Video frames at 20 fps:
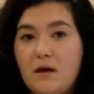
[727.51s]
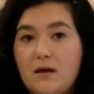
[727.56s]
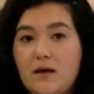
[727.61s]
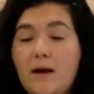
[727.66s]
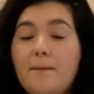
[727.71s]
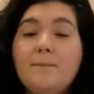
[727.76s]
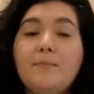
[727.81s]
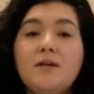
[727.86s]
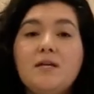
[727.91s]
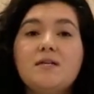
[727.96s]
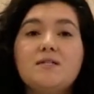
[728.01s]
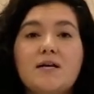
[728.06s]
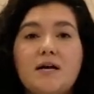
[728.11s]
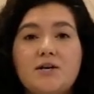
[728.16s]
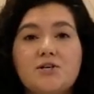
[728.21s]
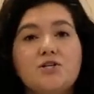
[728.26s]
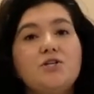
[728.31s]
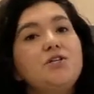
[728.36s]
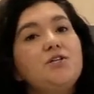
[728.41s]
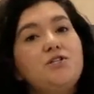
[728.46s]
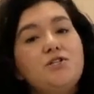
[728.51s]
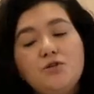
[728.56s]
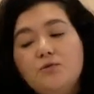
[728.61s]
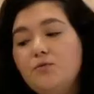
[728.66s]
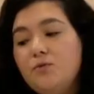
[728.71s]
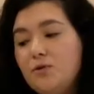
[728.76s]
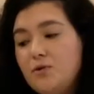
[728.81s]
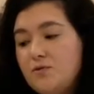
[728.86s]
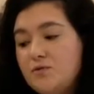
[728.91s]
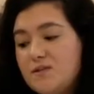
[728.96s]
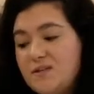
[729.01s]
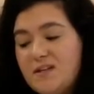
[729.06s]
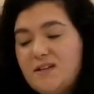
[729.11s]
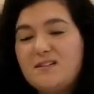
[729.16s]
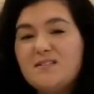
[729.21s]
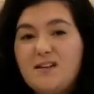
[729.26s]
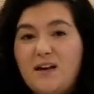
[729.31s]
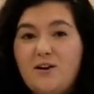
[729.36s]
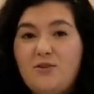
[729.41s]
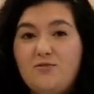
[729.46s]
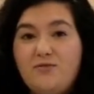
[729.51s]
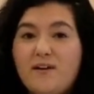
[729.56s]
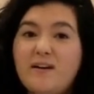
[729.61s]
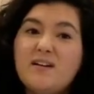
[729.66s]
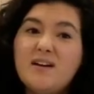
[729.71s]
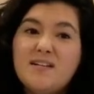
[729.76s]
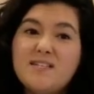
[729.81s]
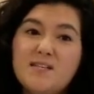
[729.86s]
companies actually do use things that are very